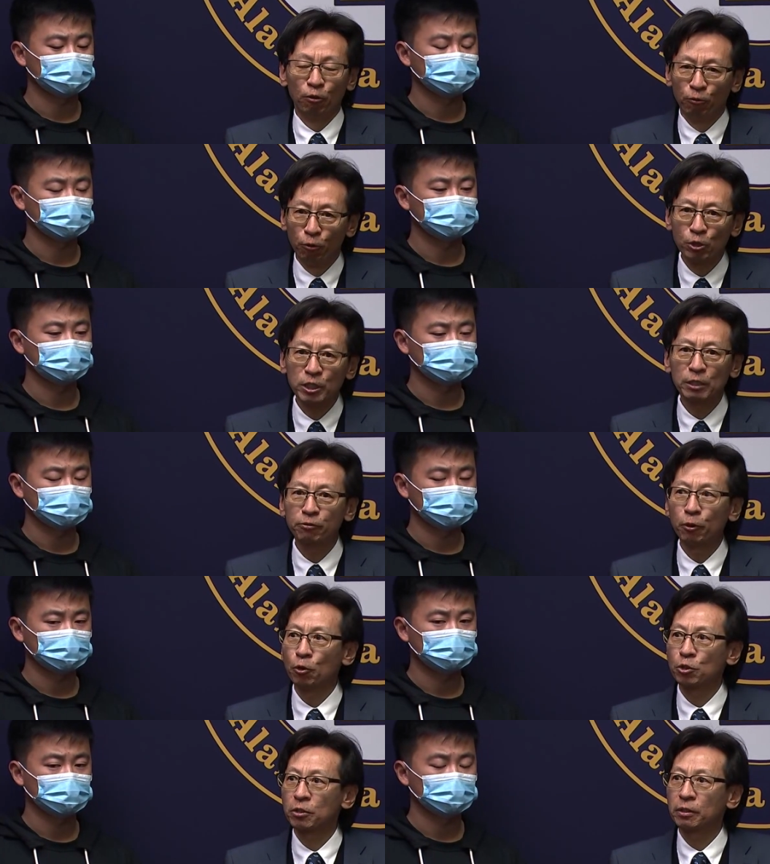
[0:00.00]
Speaker 1: First things
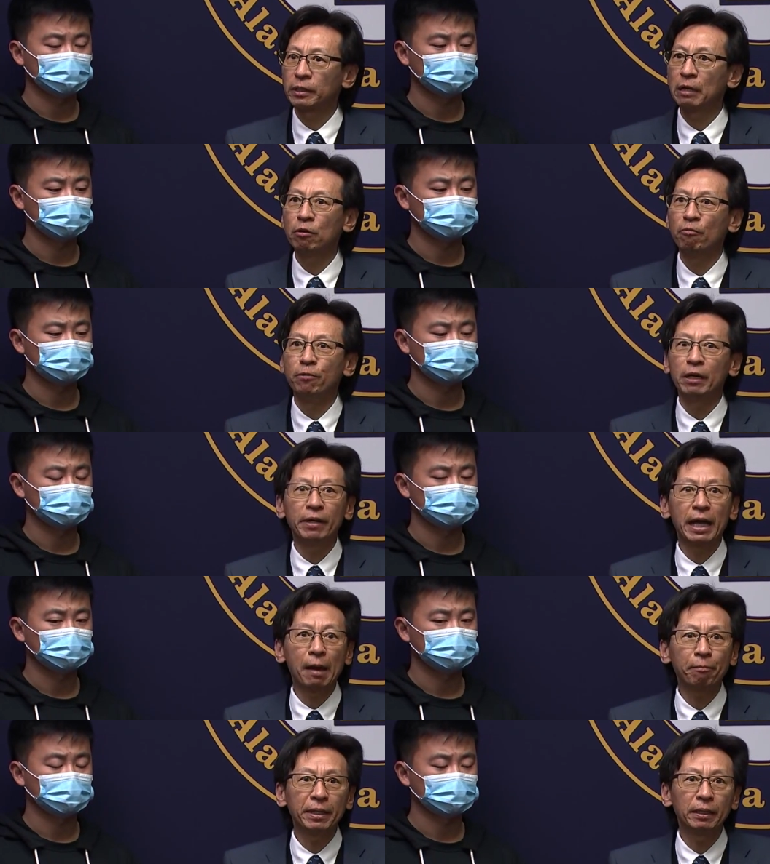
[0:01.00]
first, they were very
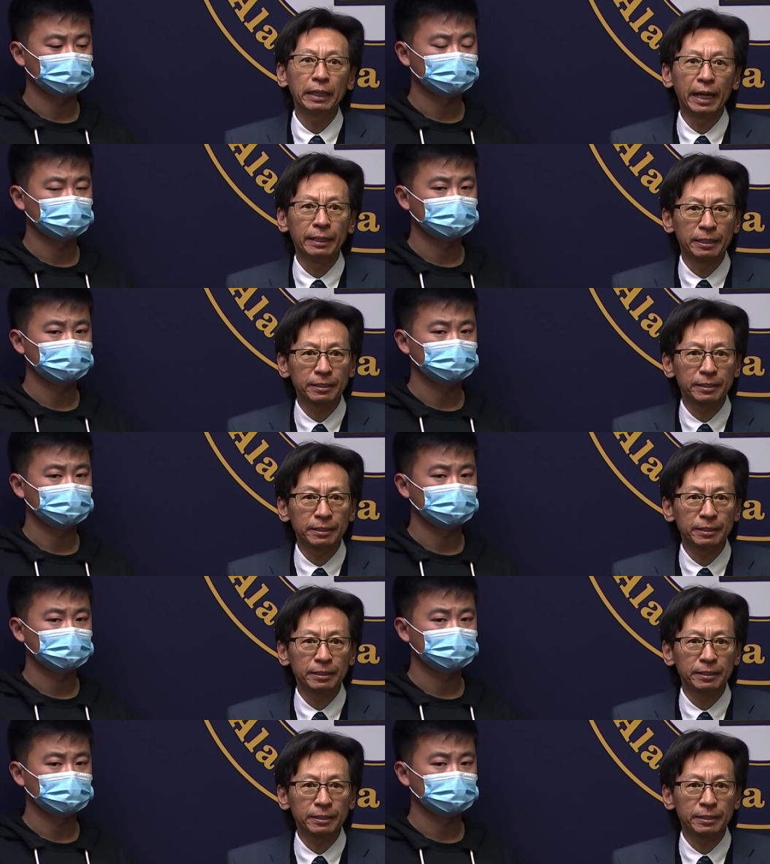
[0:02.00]
happy and